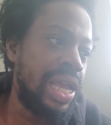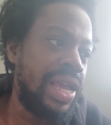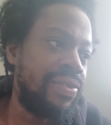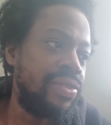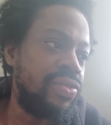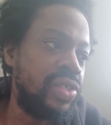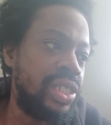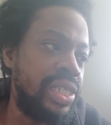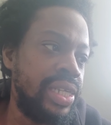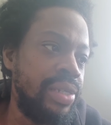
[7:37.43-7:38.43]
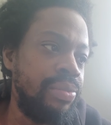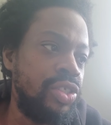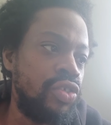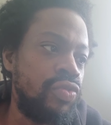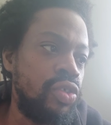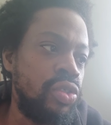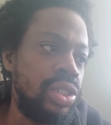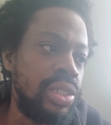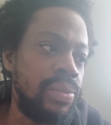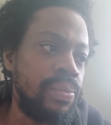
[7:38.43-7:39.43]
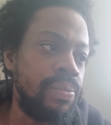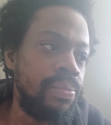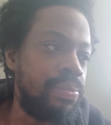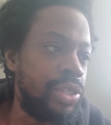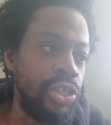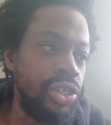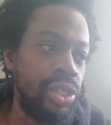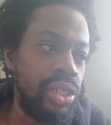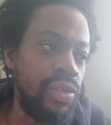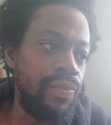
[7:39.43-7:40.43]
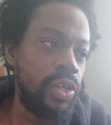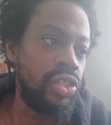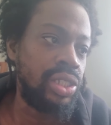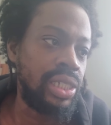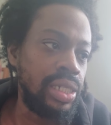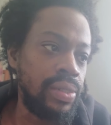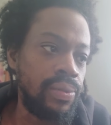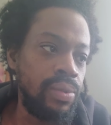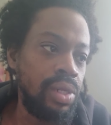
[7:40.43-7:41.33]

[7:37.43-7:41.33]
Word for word: hath redeemed Jerusalem, period. Verse 10.